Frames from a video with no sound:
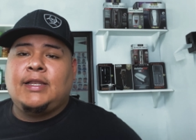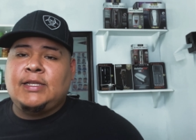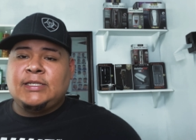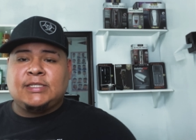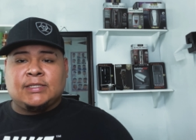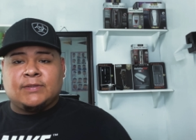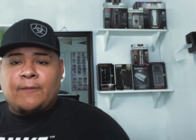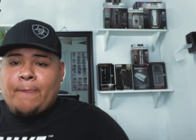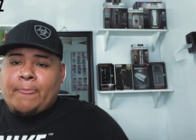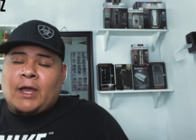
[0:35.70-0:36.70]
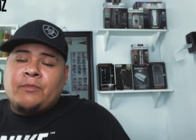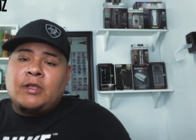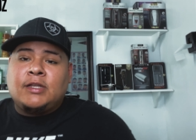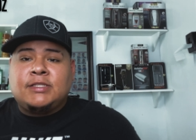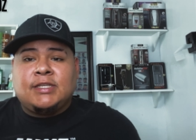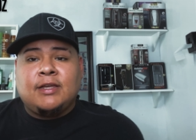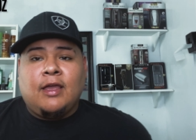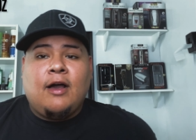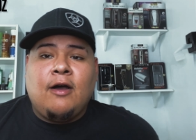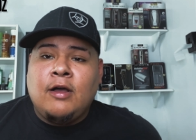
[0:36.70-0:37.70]
Listen, I'm here to tell
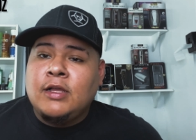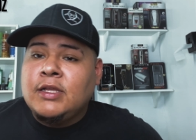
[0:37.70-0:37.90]
y'all,